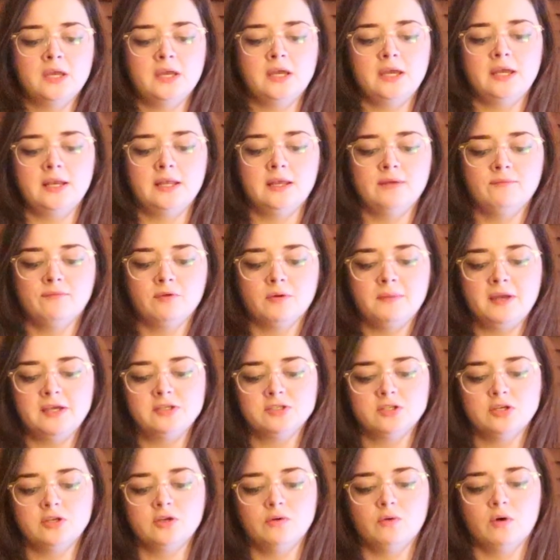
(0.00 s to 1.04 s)
Any
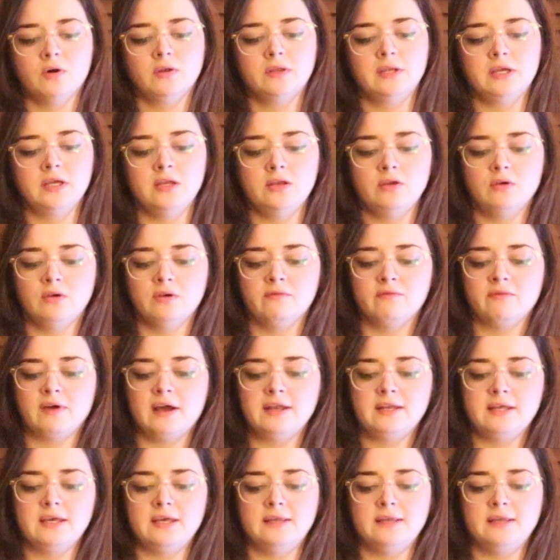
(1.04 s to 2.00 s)
information you all need, you can find